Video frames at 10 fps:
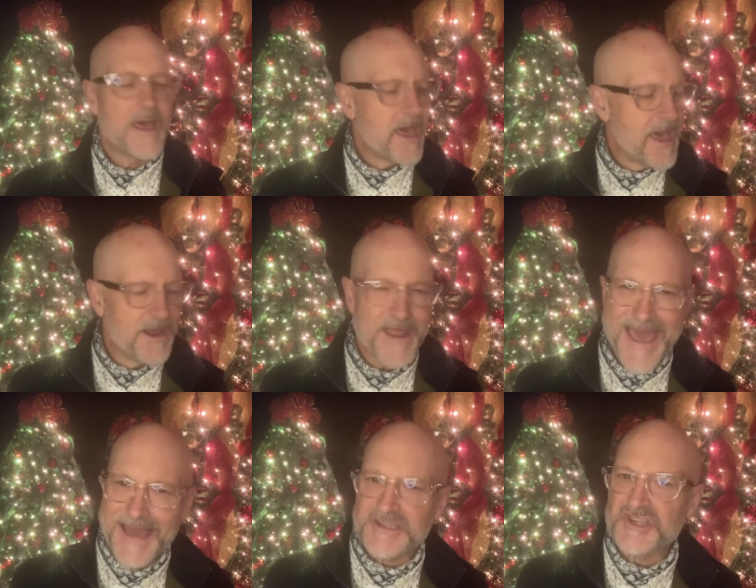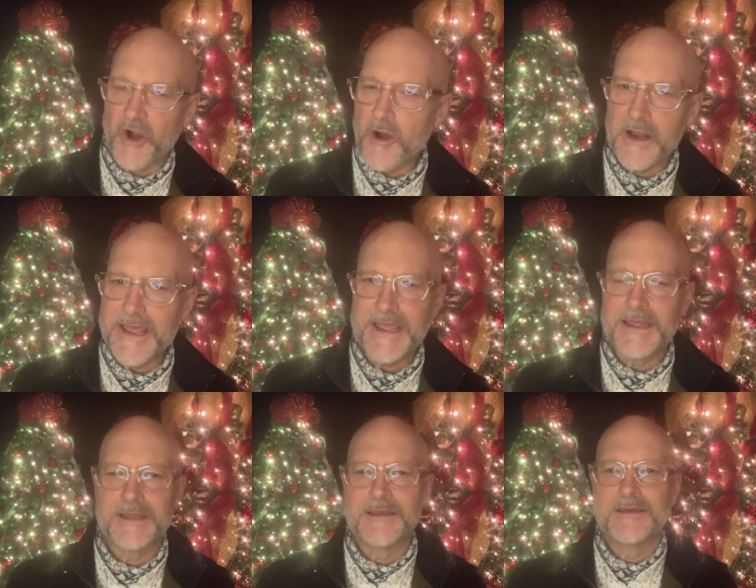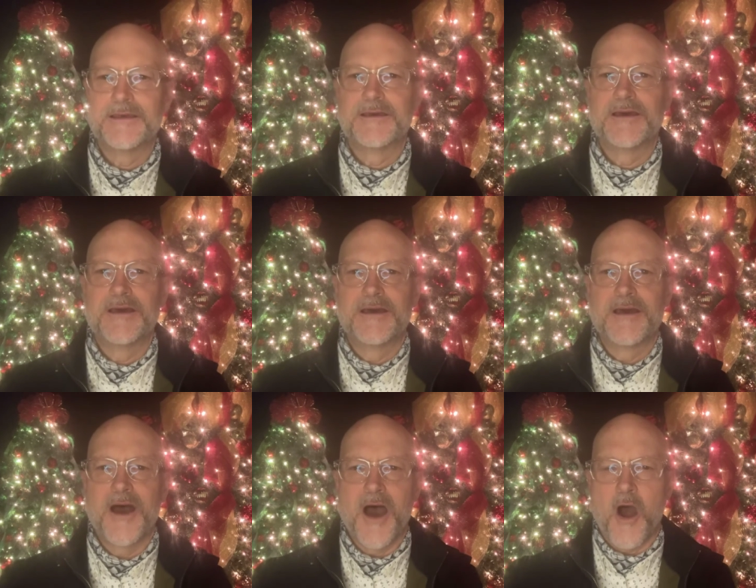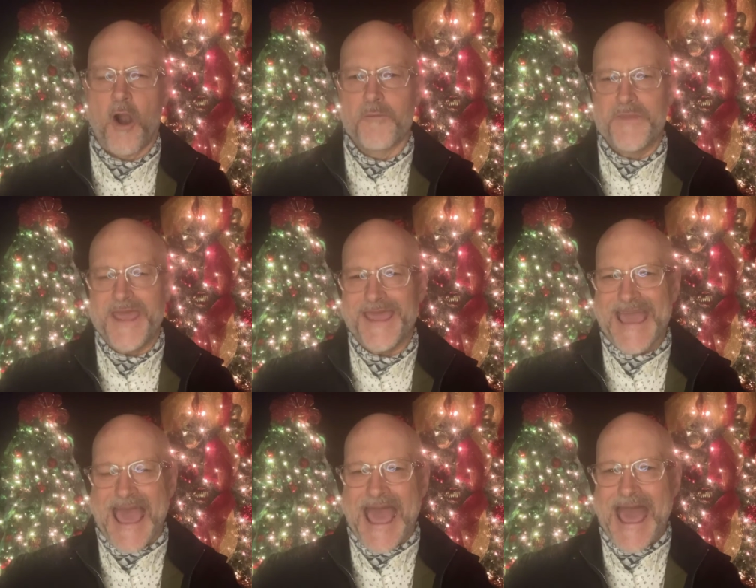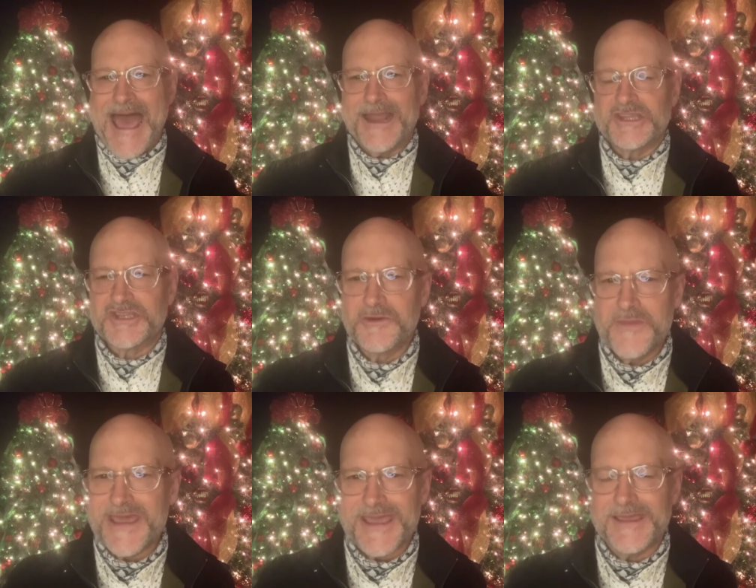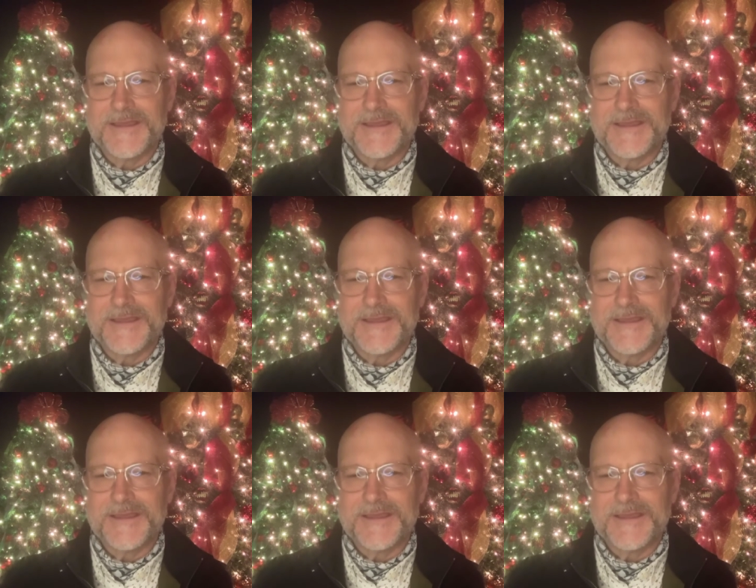and externally are being added to me